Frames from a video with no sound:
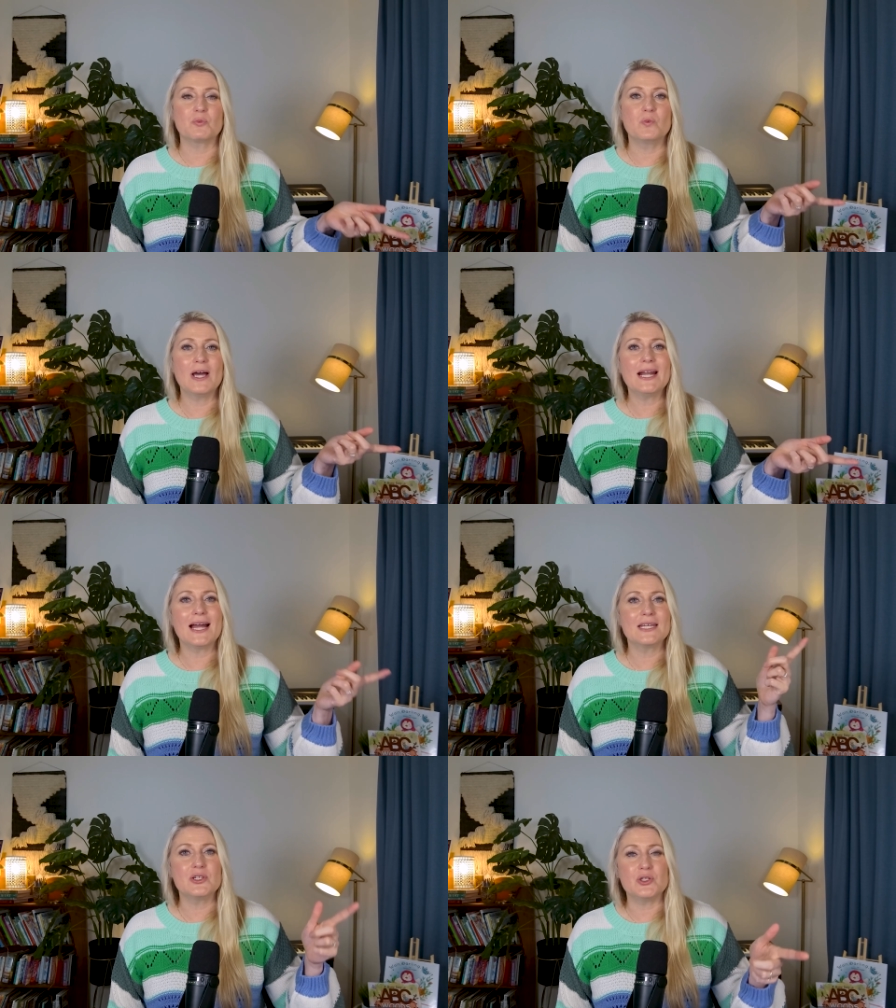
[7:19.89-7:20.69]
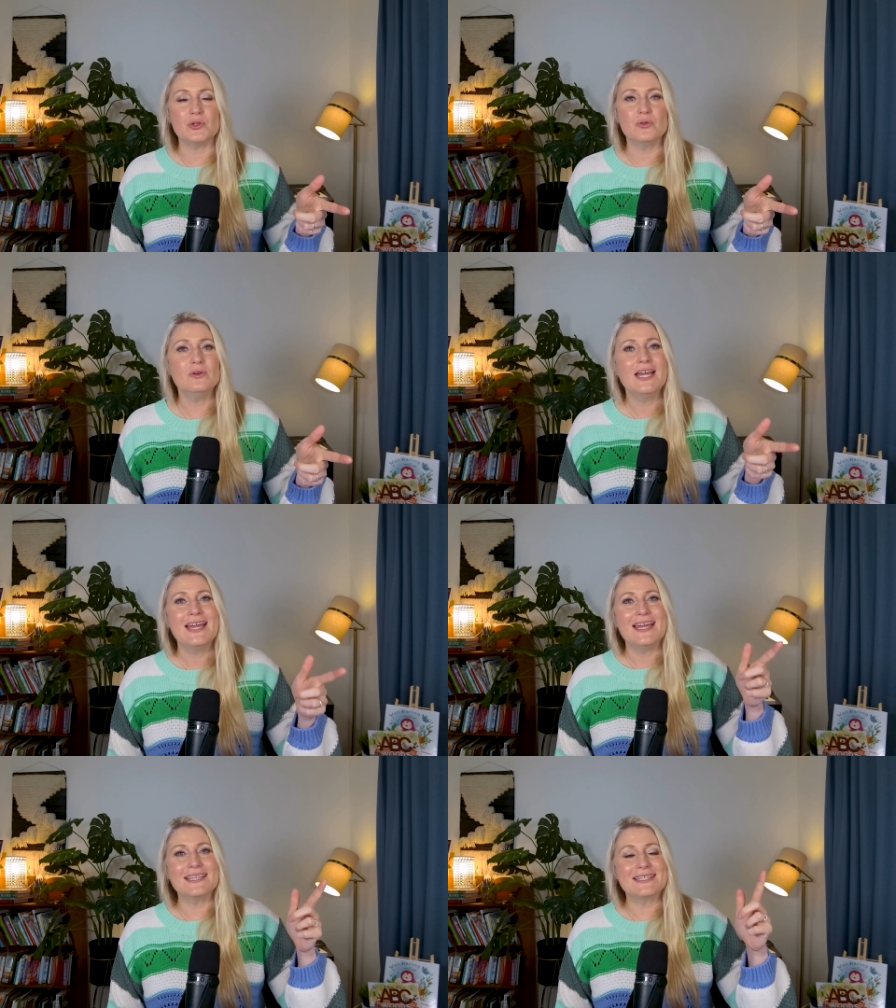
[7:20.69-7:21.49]
What I do
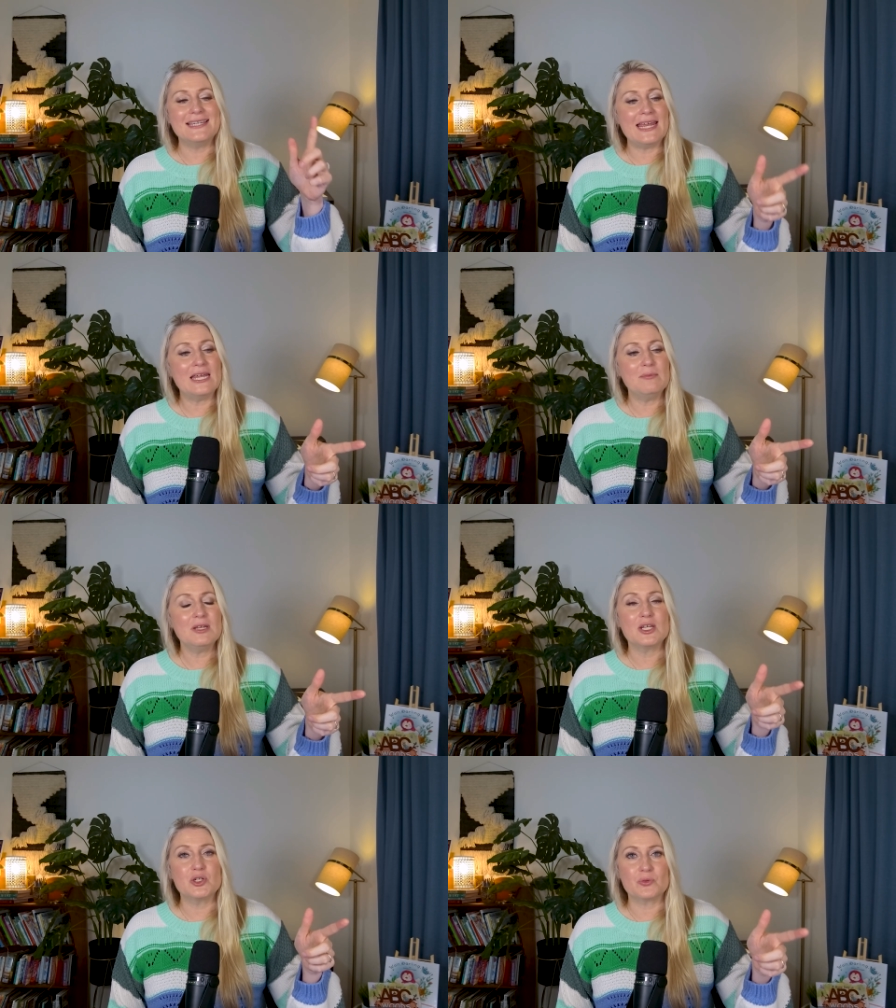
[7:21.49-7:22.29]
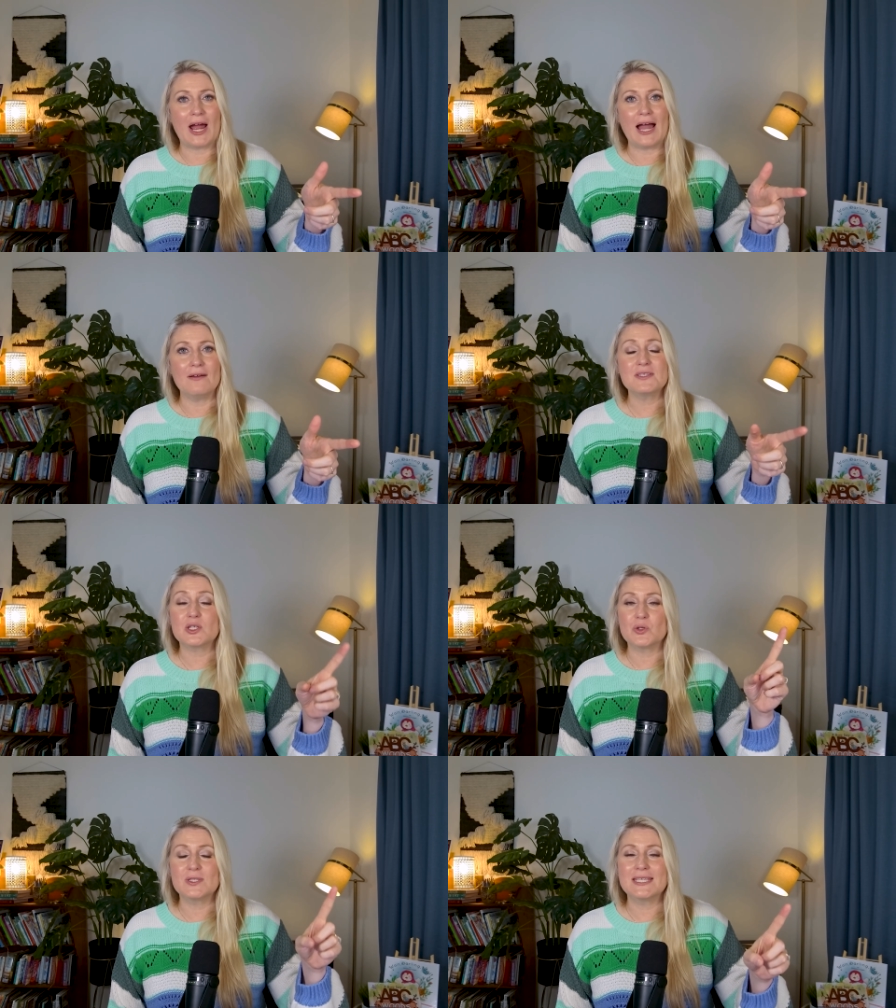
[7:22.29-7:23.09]
is name drafts
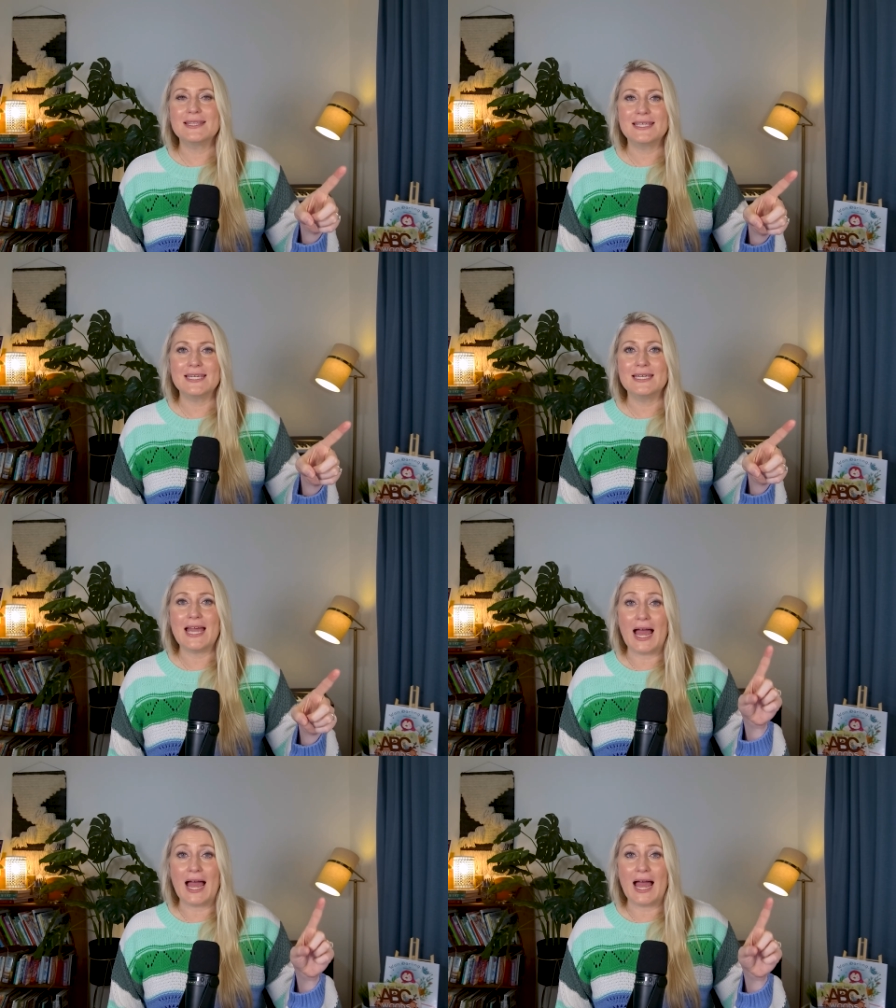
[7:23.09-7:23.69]
using the